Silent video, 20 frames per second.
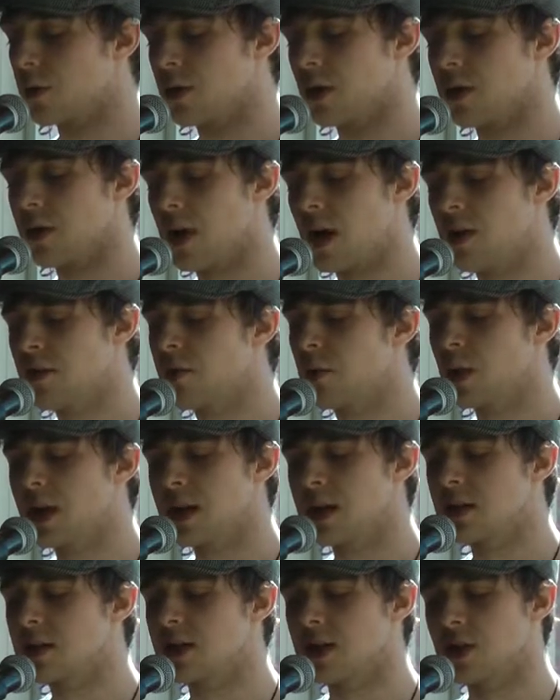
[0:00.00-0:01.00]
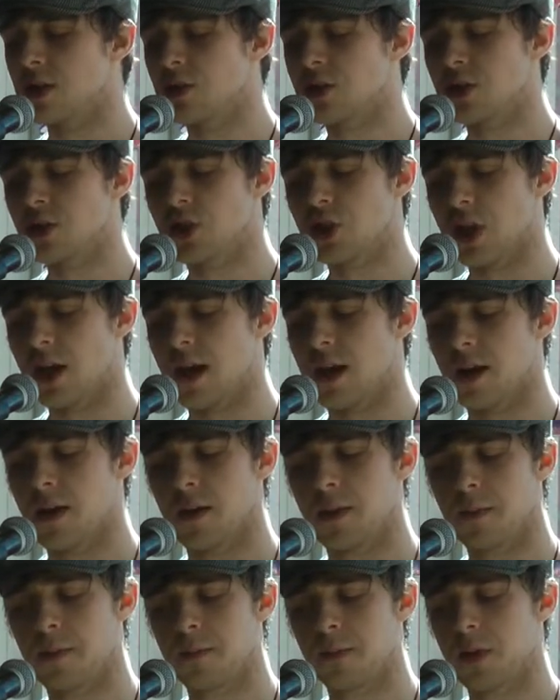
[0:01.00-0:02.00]
Through the love we continue to share,
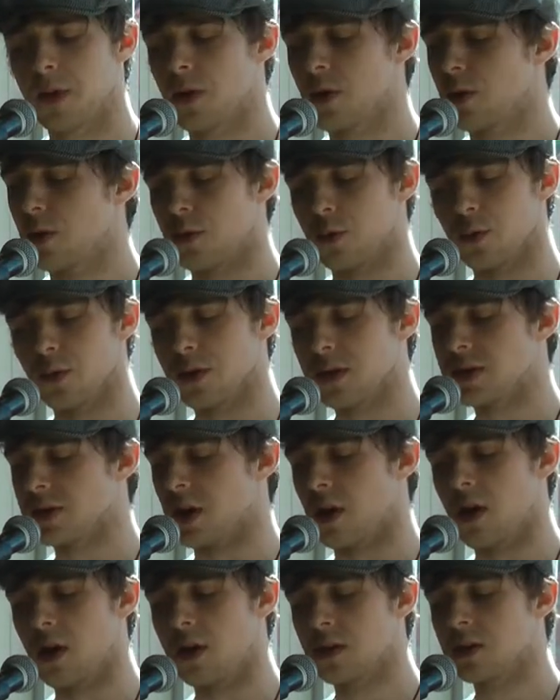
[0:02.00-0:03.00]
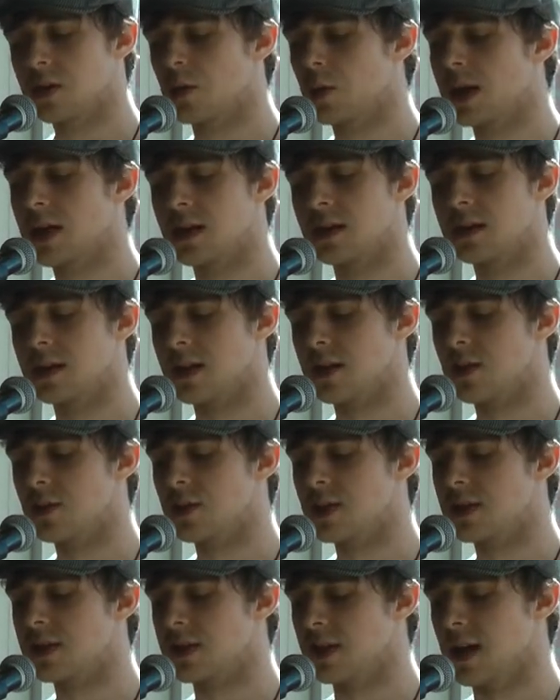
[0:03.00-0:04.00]
through the songs we continue
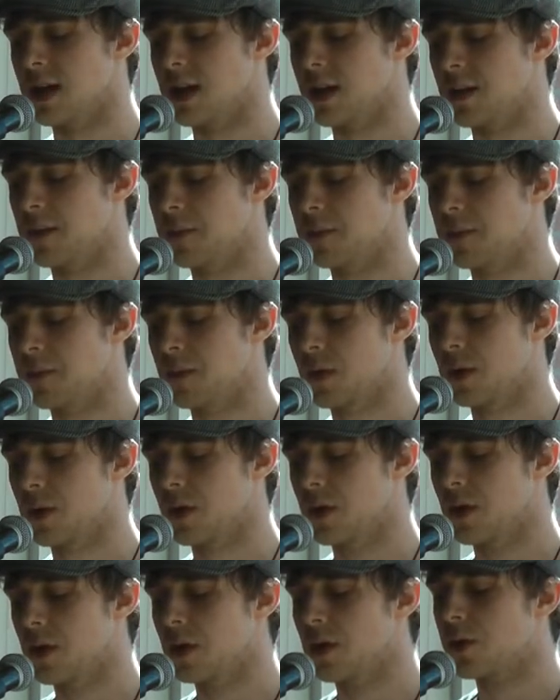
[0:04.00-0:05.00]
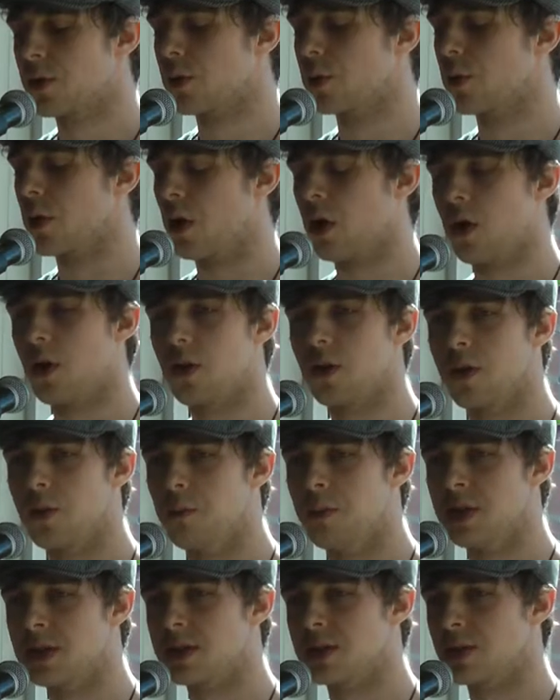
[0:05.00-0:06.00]
to sing, through all the
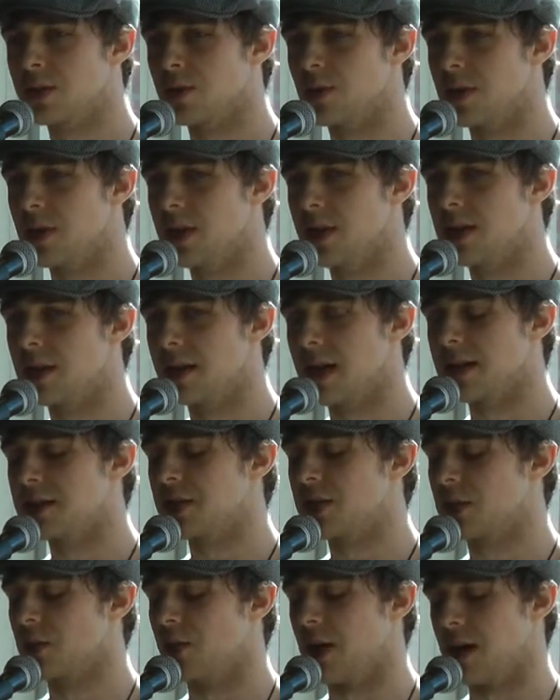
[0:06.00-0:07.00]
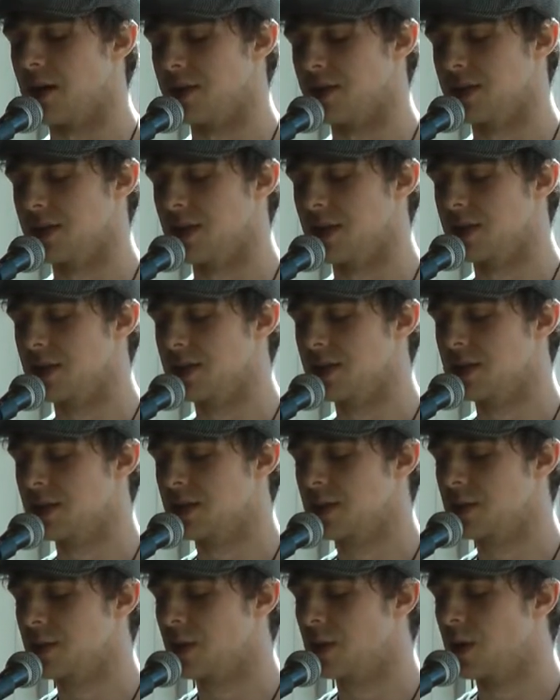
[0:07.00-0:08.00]
mystery that surrounds
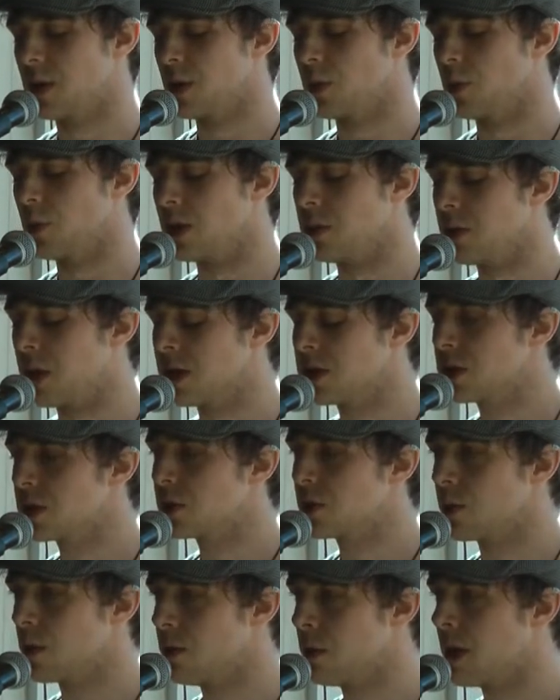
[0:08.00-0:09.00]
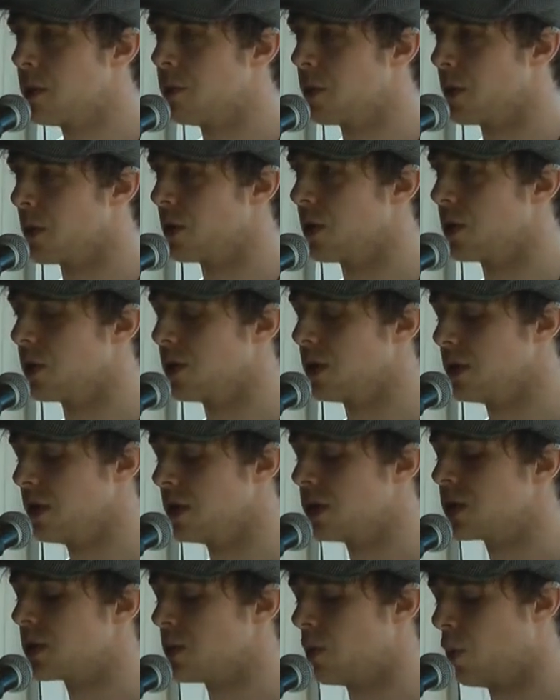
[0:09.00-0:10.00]
us, we must remember
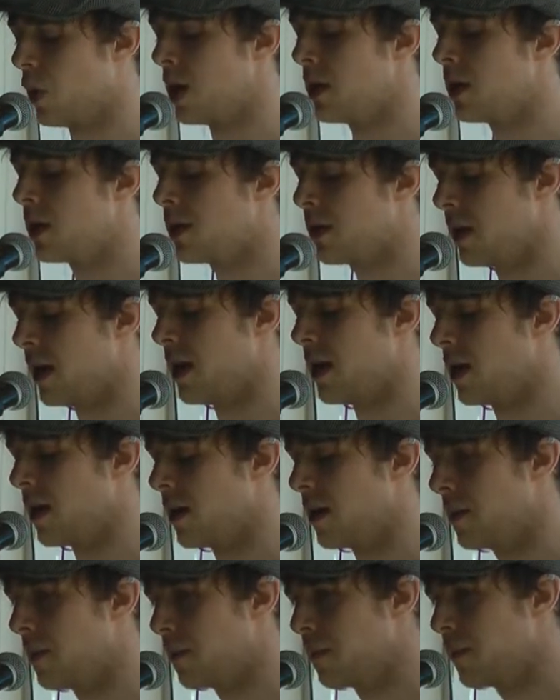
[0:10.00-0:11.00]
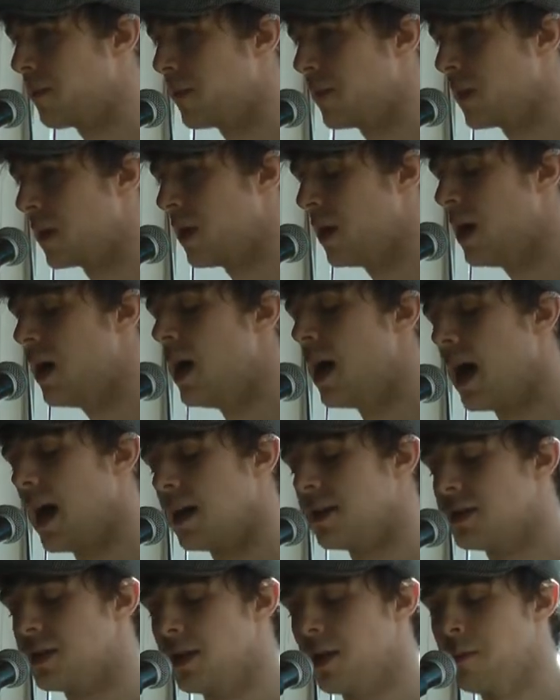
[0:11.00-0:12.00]
this one thing.
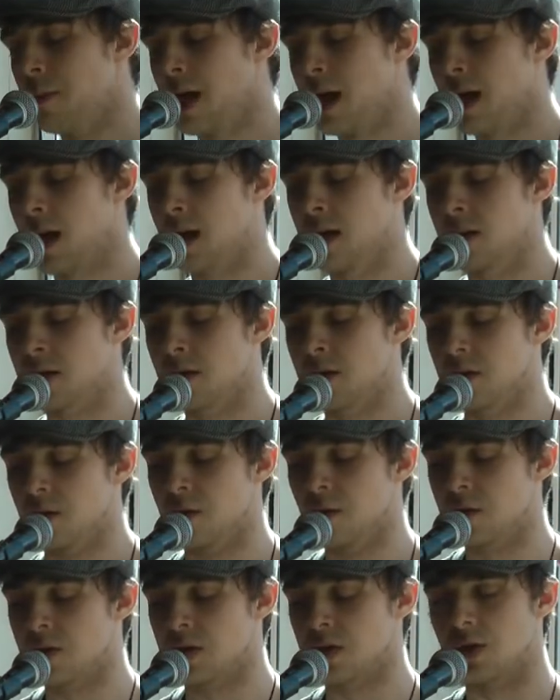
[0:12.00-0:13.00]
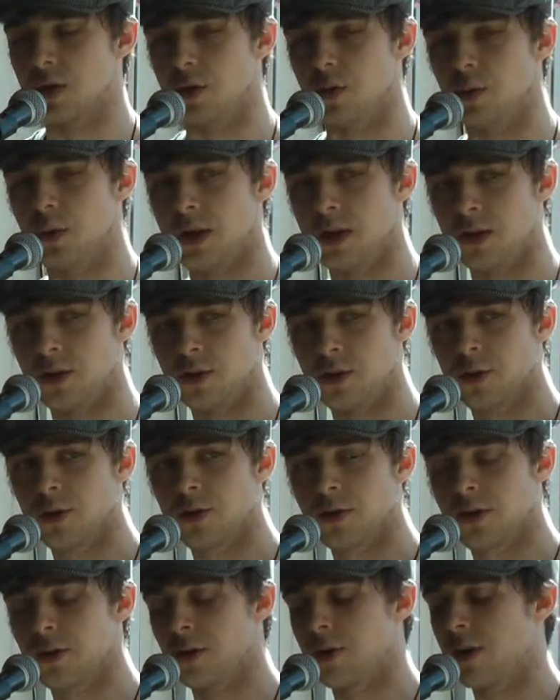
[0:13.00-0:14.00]
As the man looks you in your
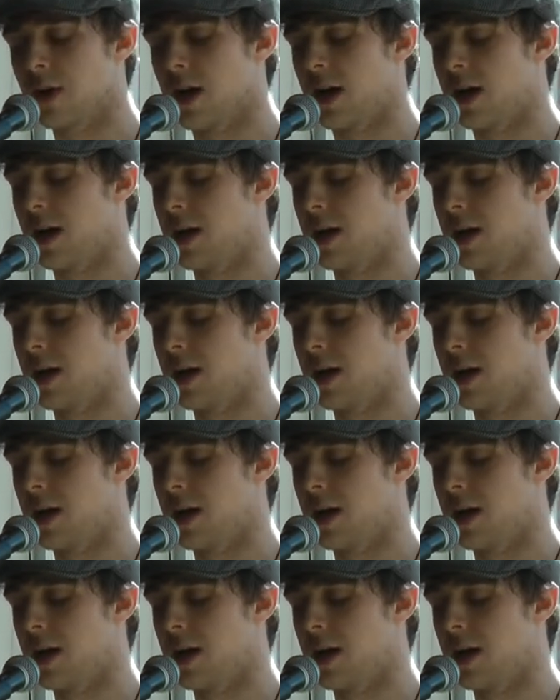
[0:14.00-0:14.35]
third